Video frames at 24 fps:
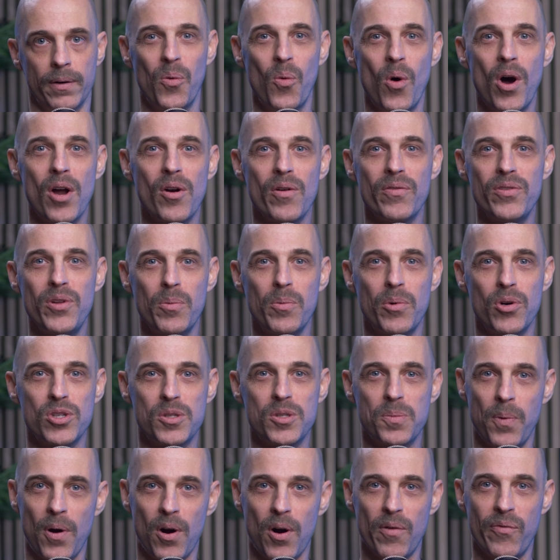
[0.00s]
One of the
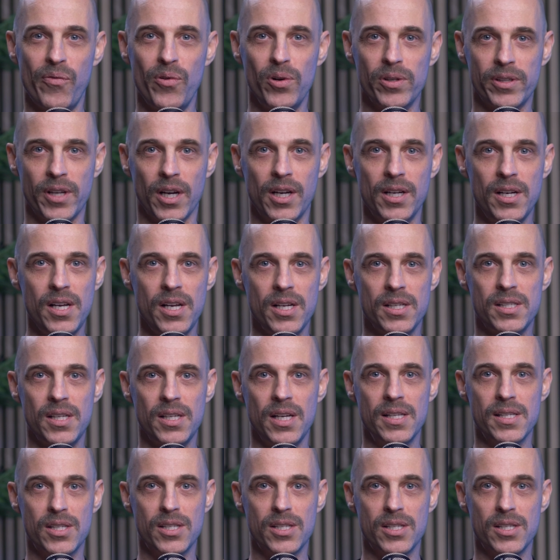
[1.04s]
most powerful techniques in